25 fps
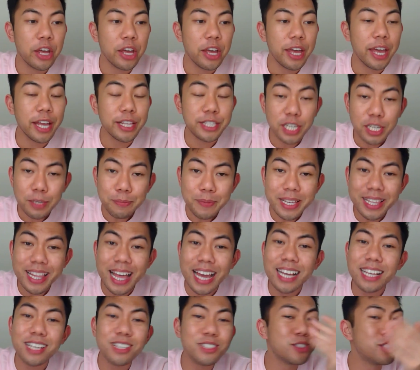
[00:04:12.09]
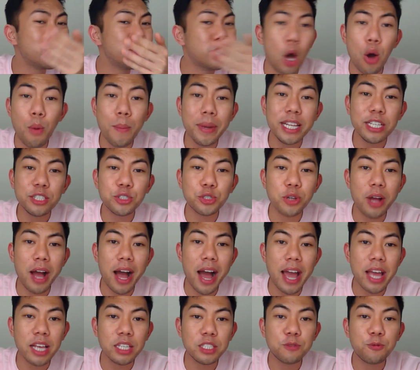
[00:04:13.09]
It took me like so many
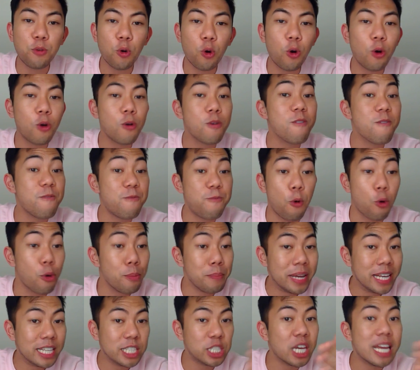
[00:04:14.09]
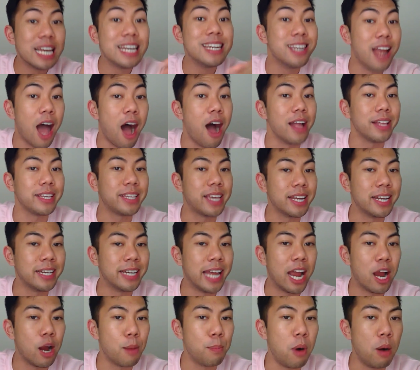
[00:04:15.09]
tries for me to not get an
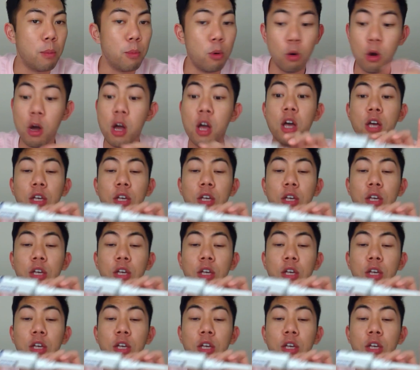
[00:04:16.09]
air bubble.